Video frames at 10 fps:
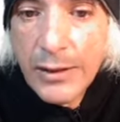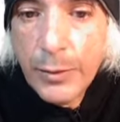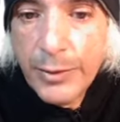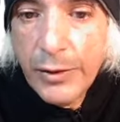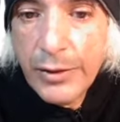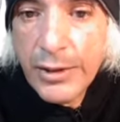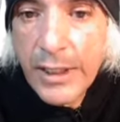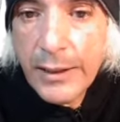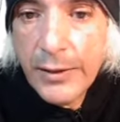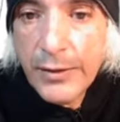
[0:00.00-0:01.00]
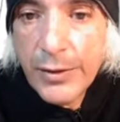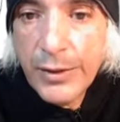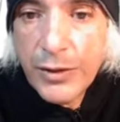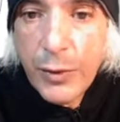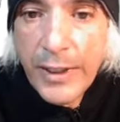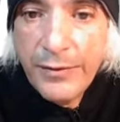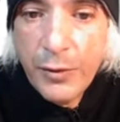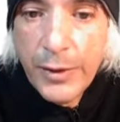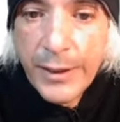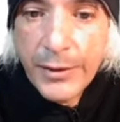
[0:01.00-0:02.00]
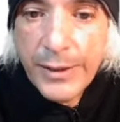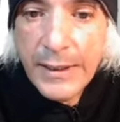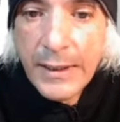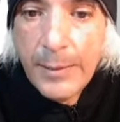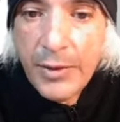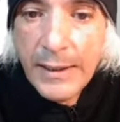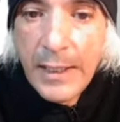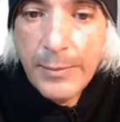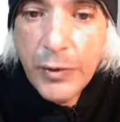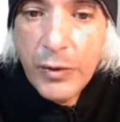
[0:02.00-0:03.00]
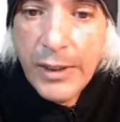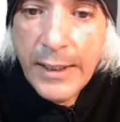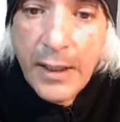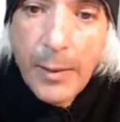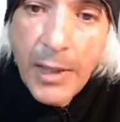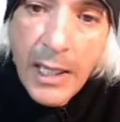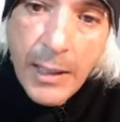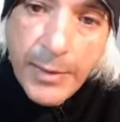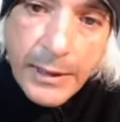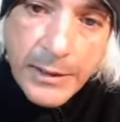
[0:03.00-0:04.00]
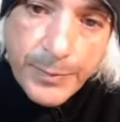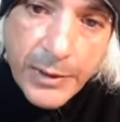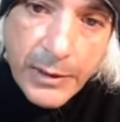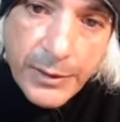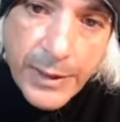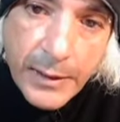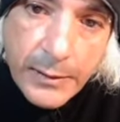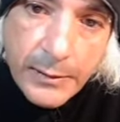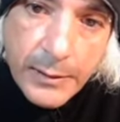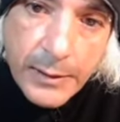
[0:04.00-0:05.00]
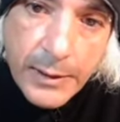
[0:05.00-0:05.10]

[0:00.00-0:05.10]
So Pluto's kicking through at 24 degrees. I brought that moon thing up because Pluto